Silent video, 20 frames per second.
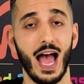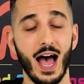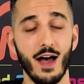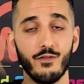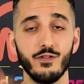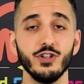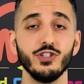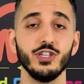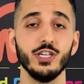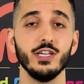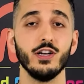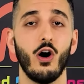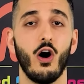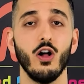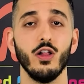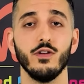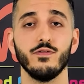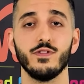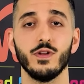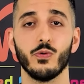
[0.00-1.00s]
averaging
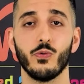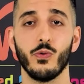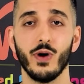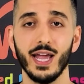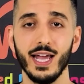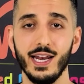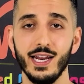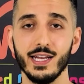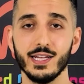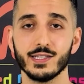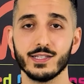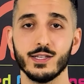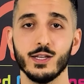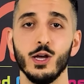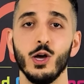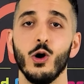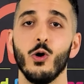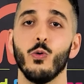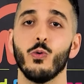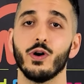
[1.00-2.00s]
all of the
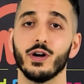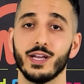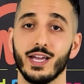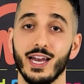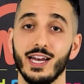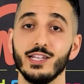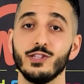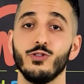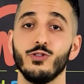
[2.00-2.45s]
ratings, we're getting